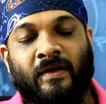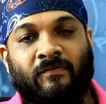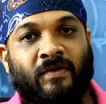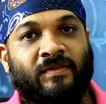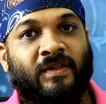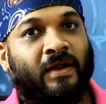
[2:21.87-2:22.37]

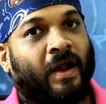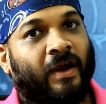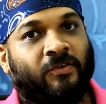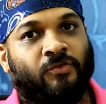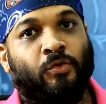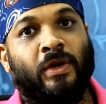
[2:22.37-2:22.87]
with
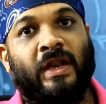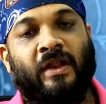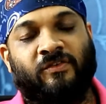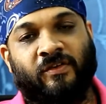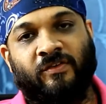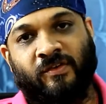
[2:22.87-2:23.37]
regards to
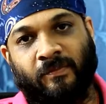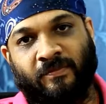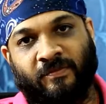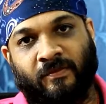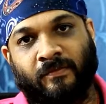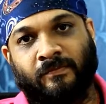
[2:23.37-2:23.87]

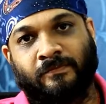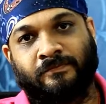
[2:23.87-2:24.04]
relationships,